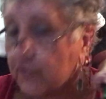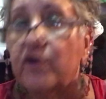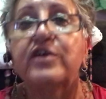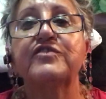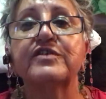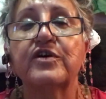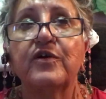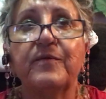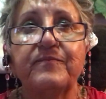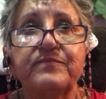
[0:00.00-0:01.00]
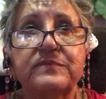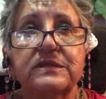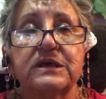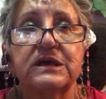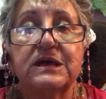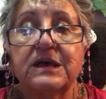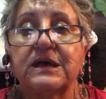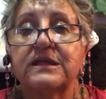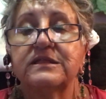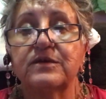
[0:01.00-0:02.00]
4 years ago,
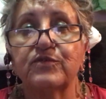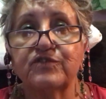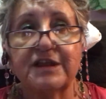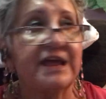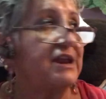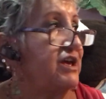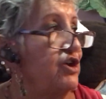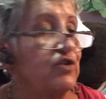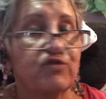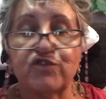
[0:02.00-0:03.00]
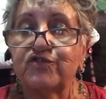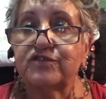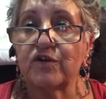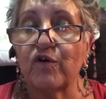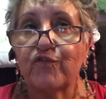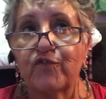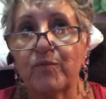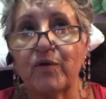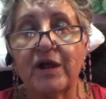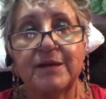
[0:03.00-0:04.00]
there was a lady here across the hall
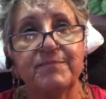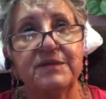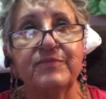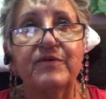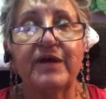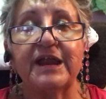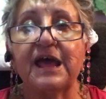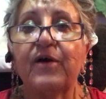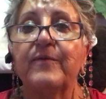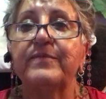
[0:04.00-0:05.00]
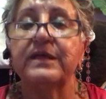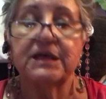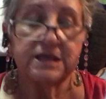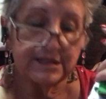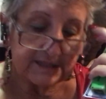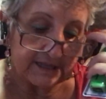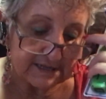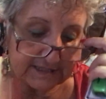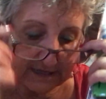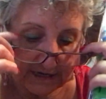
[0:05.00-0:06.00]
from where I'm living right now
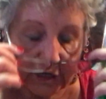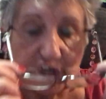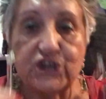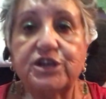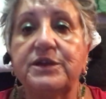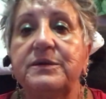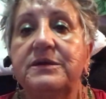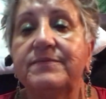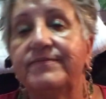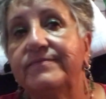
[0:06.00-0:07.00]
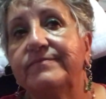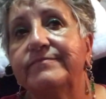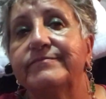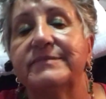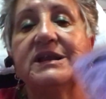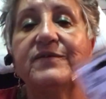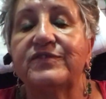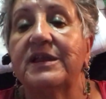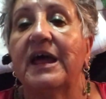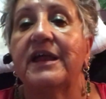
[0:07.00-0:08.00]
that she
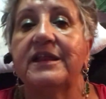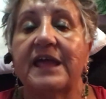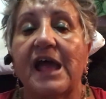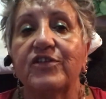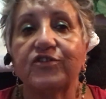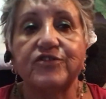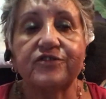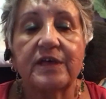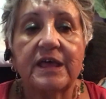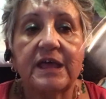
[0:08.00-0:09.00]
believes in lighting candles,